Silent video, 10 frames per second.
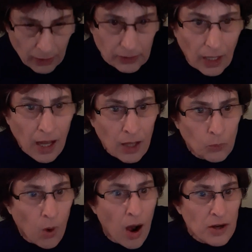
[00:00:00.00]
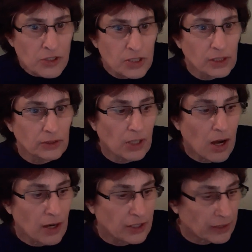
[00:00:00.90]
God walks the
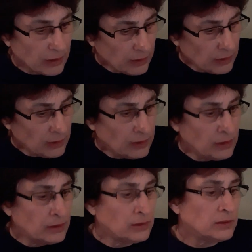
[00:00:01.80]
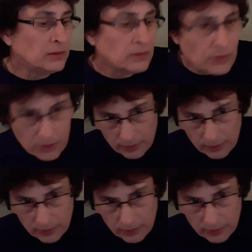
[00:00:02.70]
dark hills,